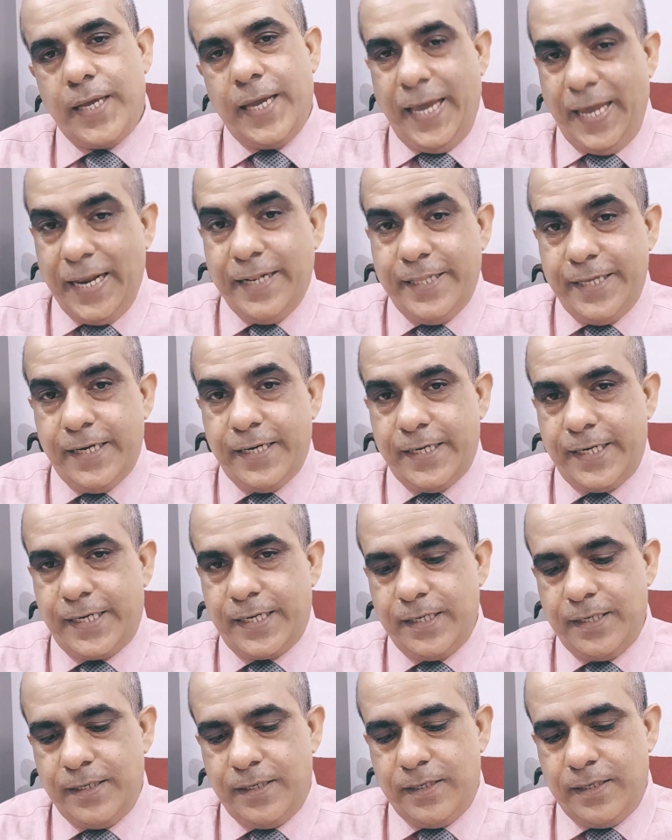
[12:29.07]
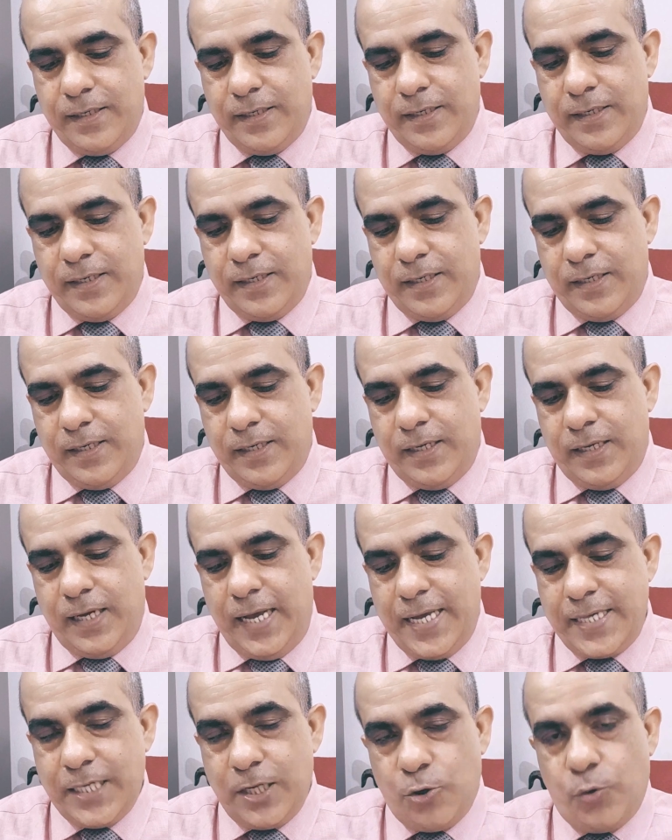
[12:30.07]
healthy heart?
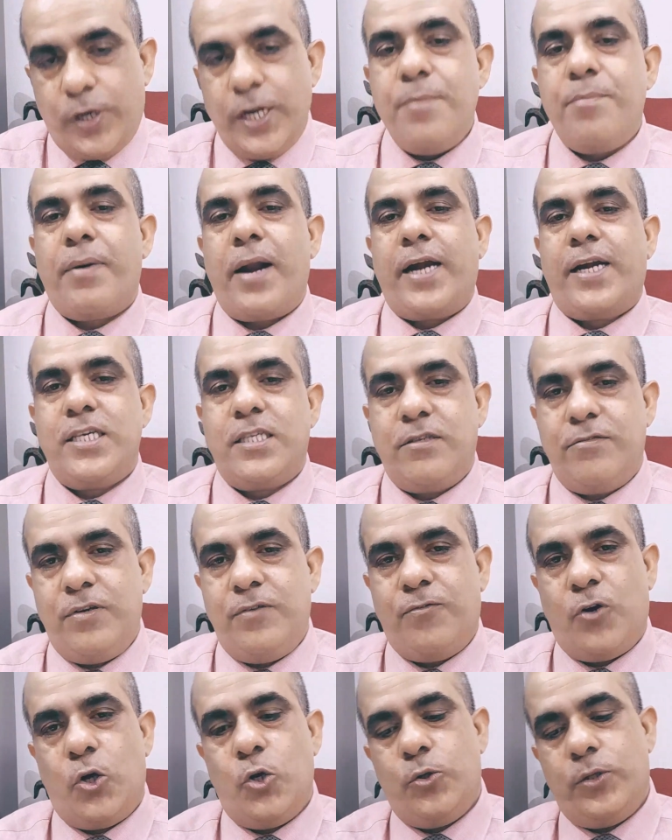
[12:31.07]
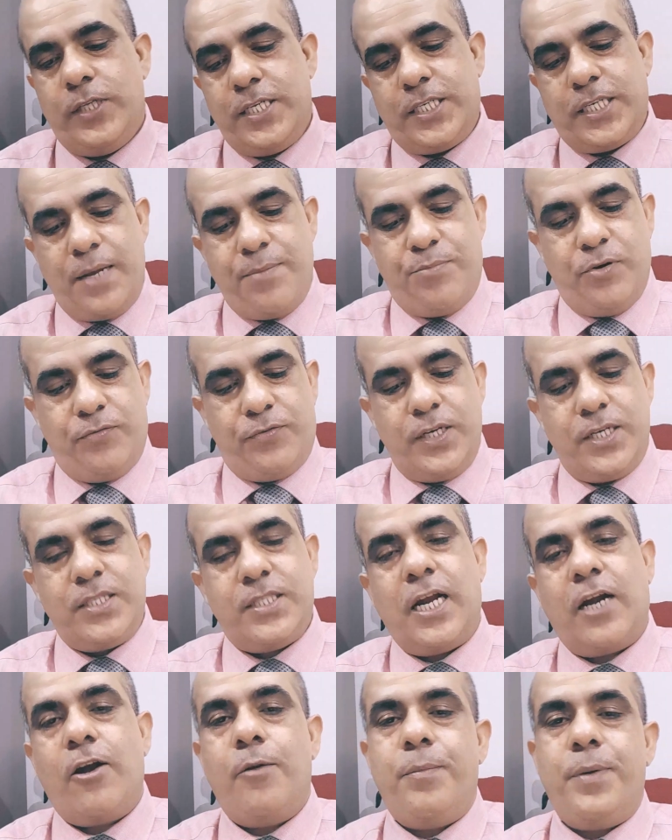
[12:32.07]
As a routine practice, if you follow these type of things,
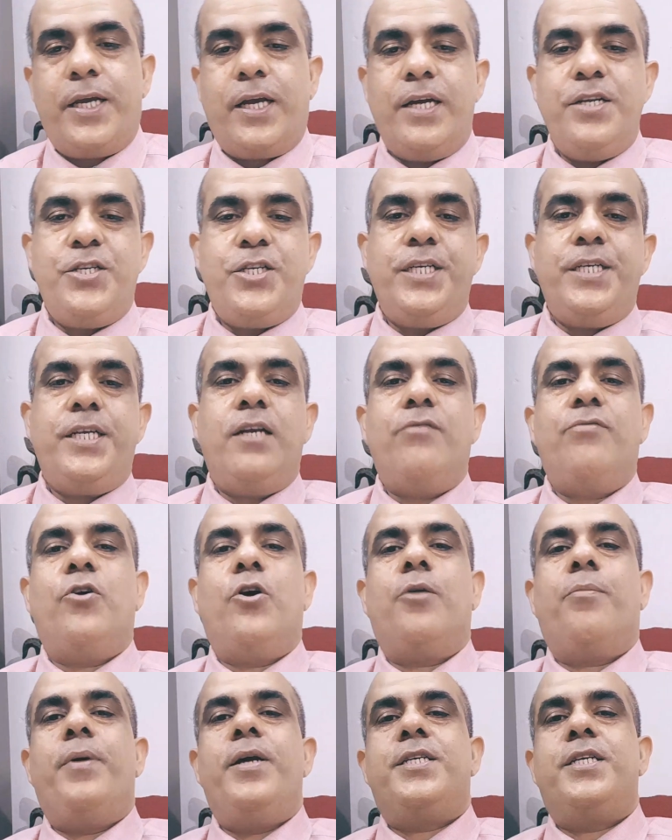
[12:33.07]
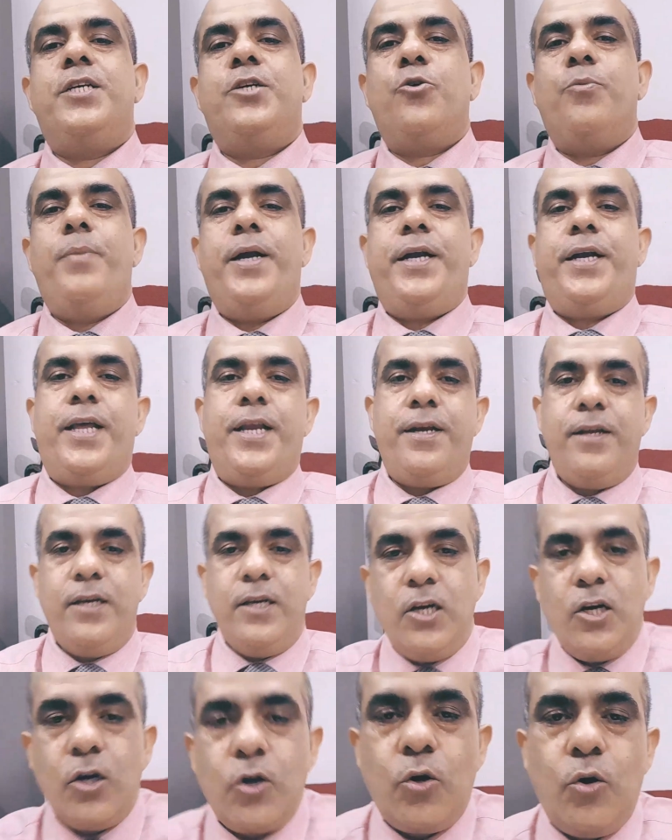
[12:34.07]
that will be congenial for patient to maintain
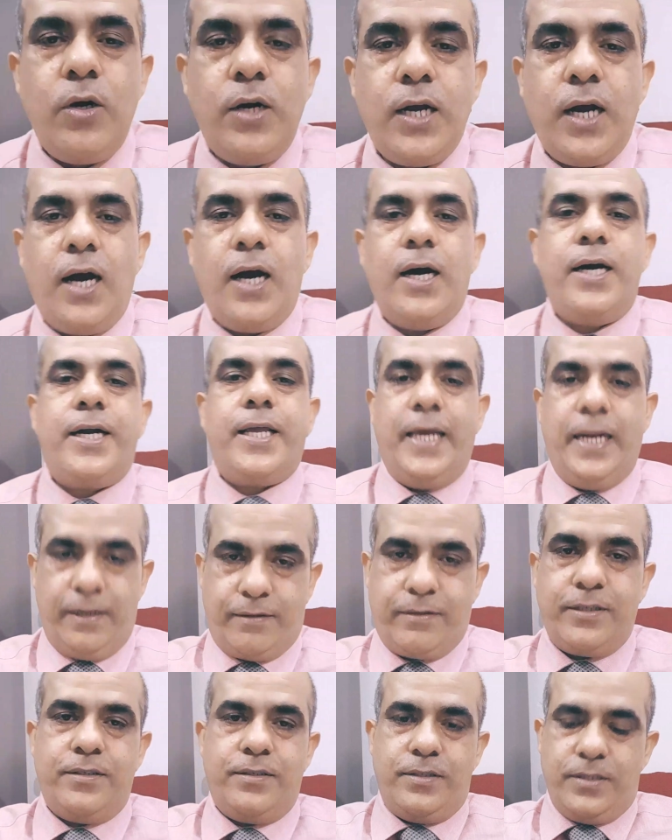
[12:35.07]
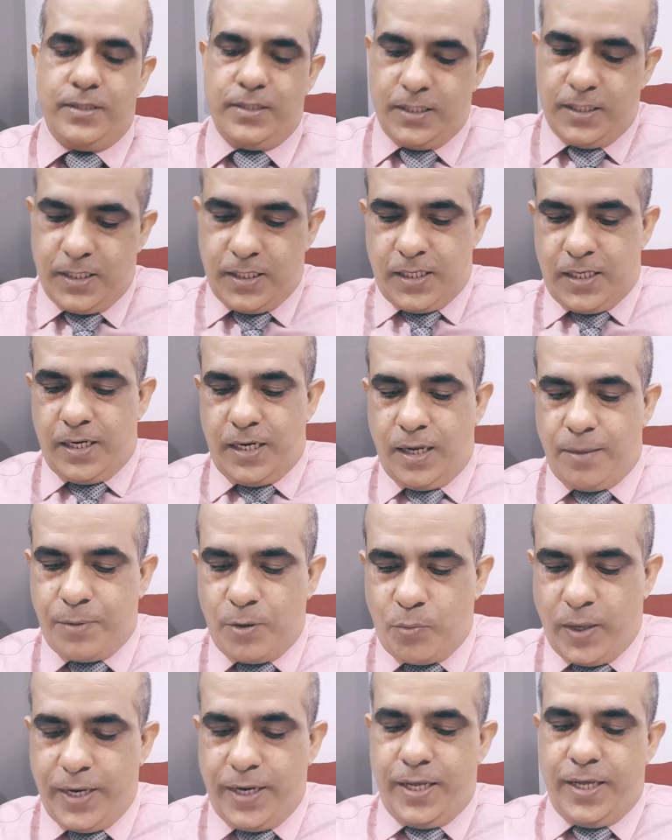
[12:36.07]
good heart health. Number
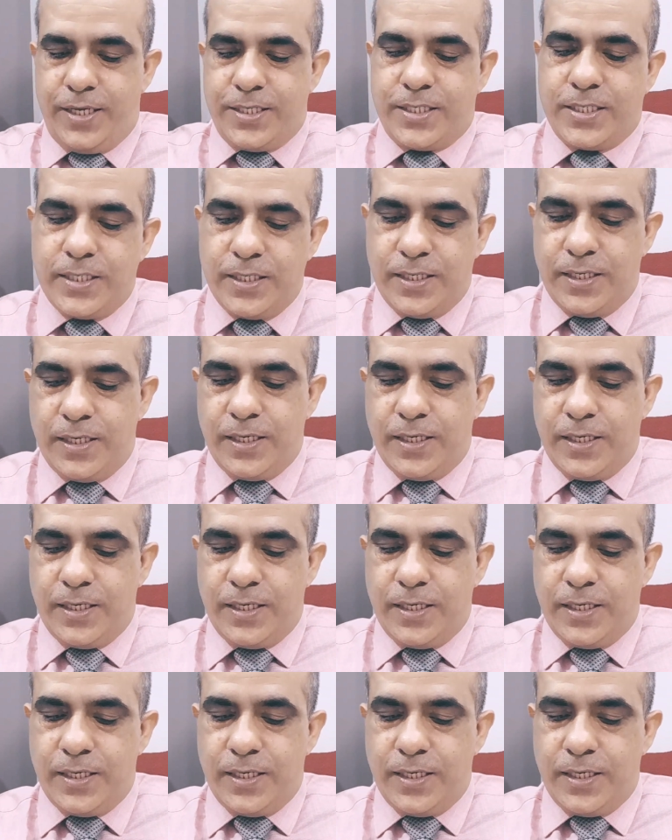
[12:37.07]
one is